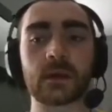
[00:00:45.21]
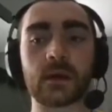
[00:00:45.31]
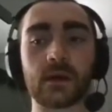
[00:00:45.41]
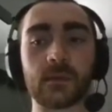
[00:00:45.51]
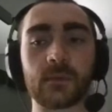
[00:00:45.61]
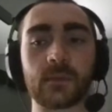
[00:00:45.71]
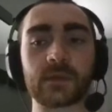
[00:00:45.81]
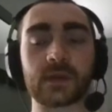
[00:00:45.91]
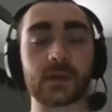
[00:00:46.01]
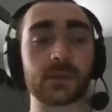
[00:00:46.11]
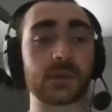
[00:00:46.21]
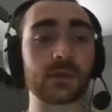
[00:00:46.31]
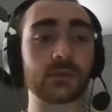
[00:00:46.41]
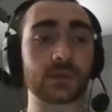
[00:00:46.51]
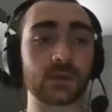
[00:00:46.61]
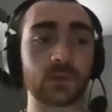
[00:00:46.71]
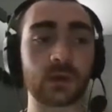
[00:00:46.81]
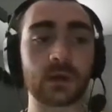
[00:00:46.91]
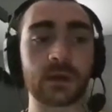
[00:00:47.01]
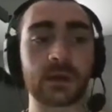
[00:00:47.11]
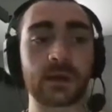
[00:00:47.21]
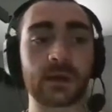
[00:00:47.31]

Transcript: Thought he played really well.